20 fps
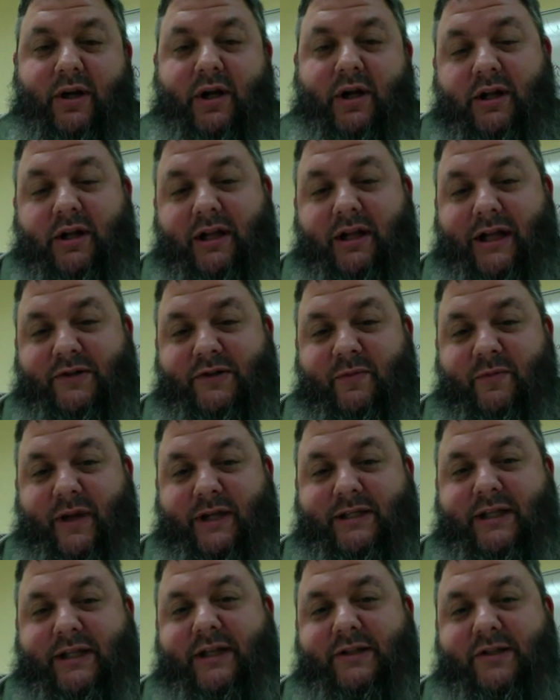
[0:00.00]
Classroom
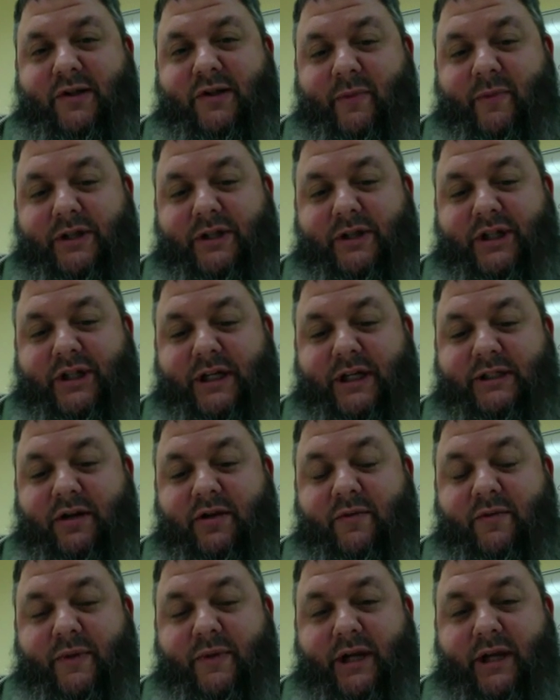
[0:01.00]
makes that so much
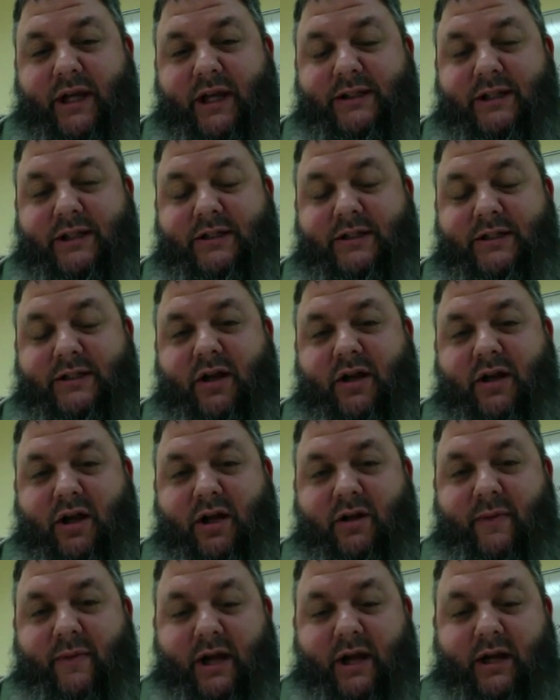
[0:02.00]
easier because it's
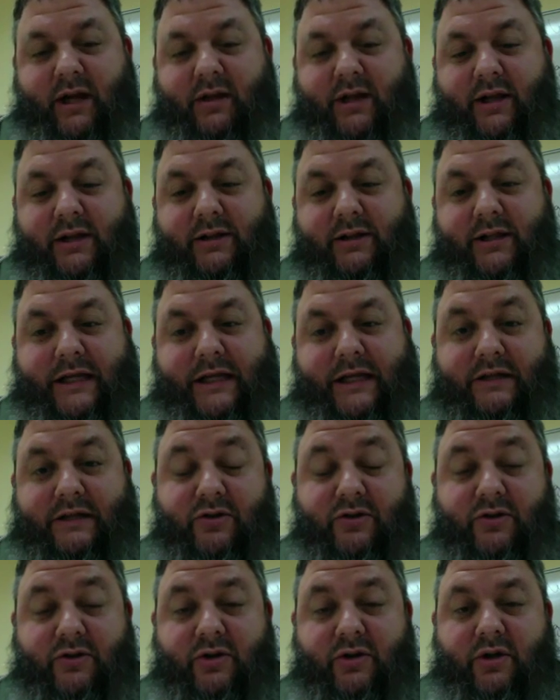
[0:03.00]
automatically linked
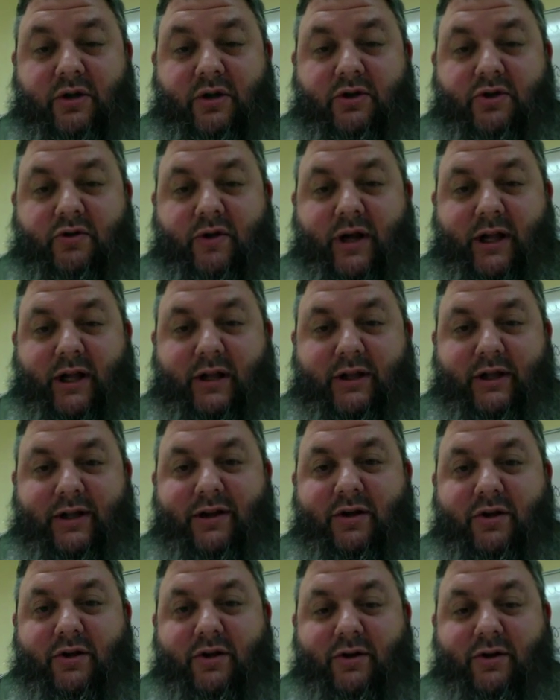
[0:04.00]
directly to
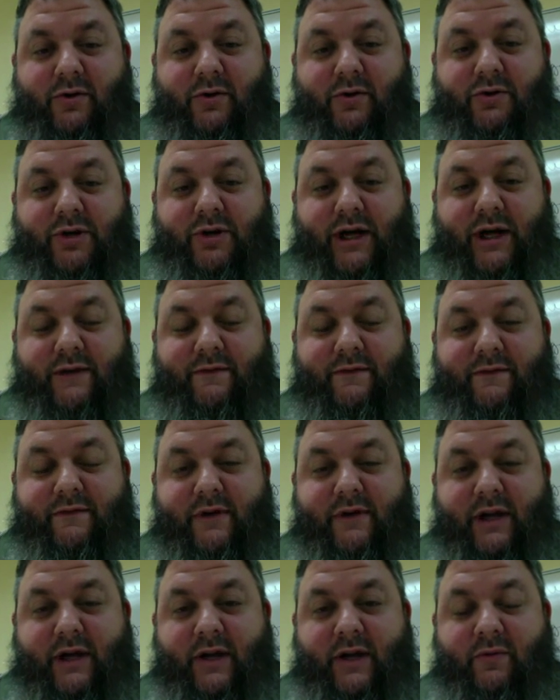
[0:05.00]
your Google Drive,
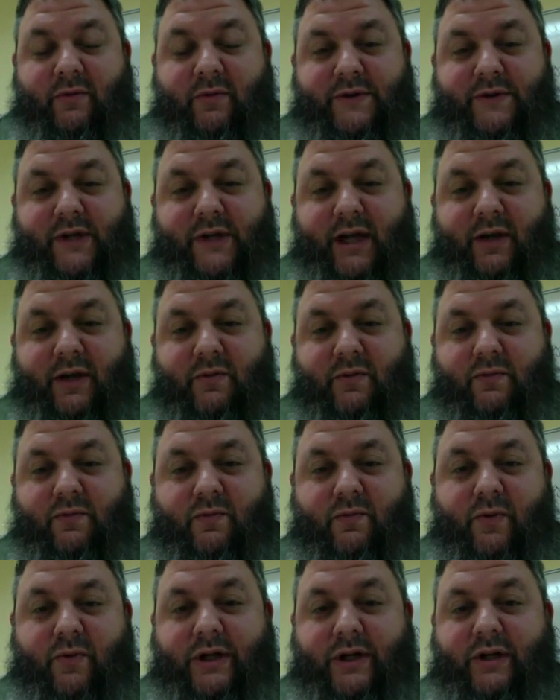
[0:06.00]
and it will take
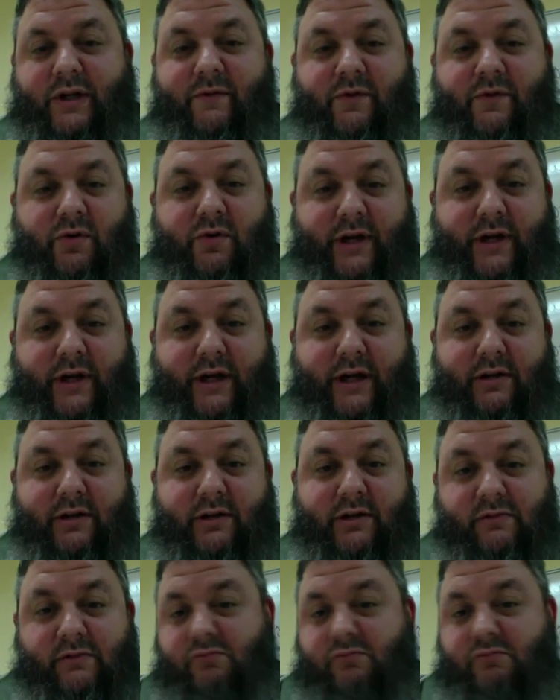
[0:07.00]
what you've created,
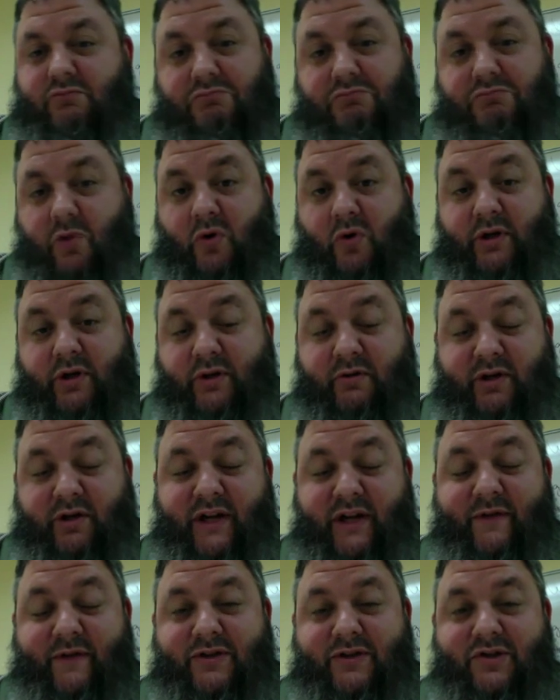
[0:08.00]
or you can
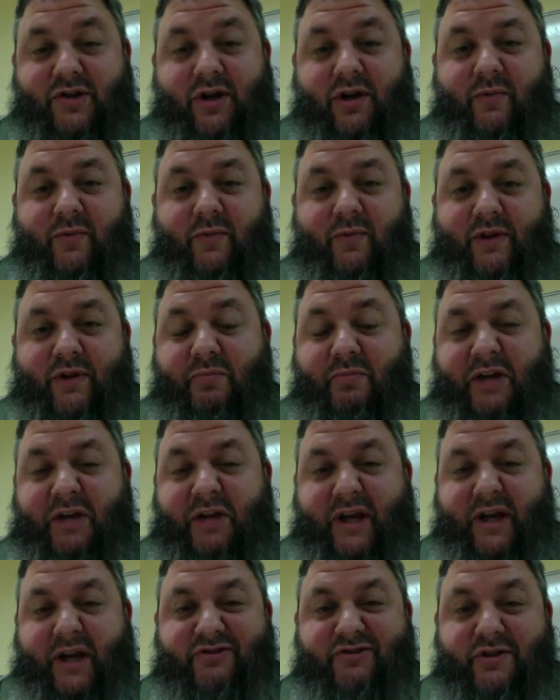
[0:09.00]
even start with blank
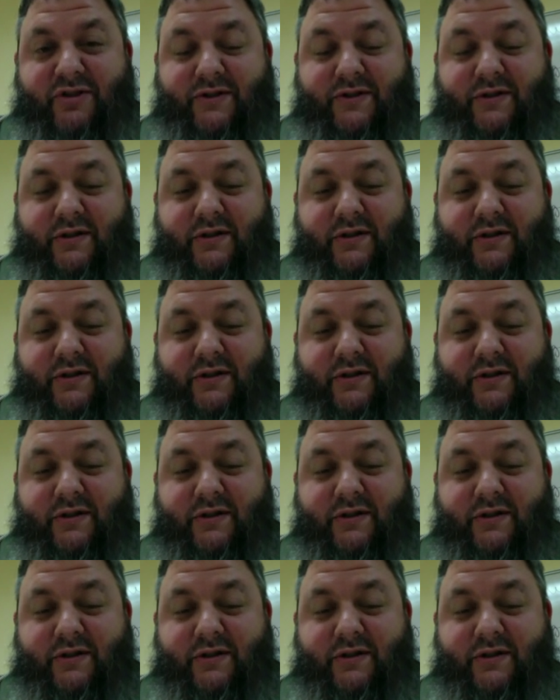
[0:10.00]
pages